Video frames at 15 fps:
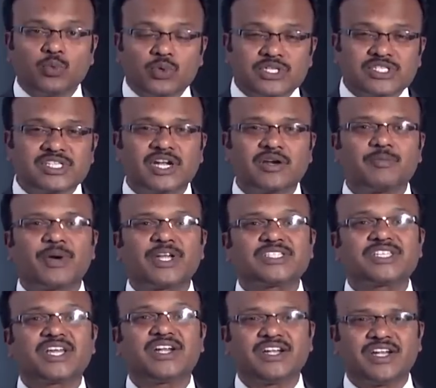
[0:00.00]
who is that
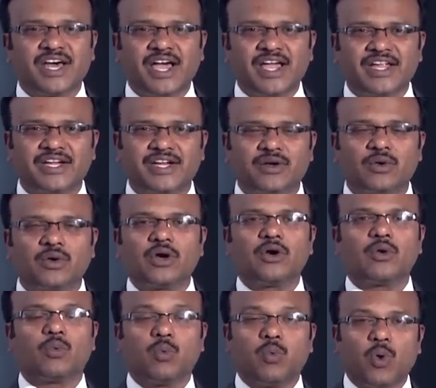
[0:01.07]
person died,
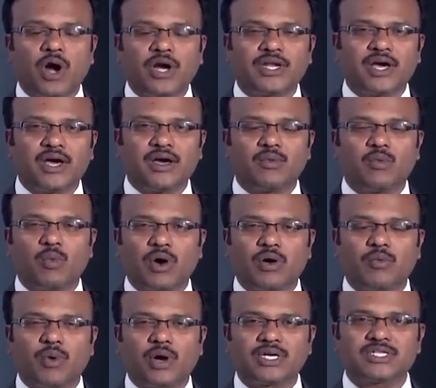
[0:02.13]

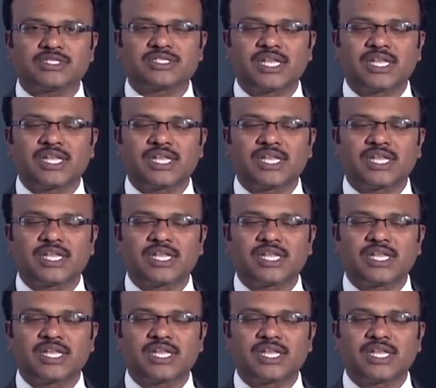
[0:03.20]
what is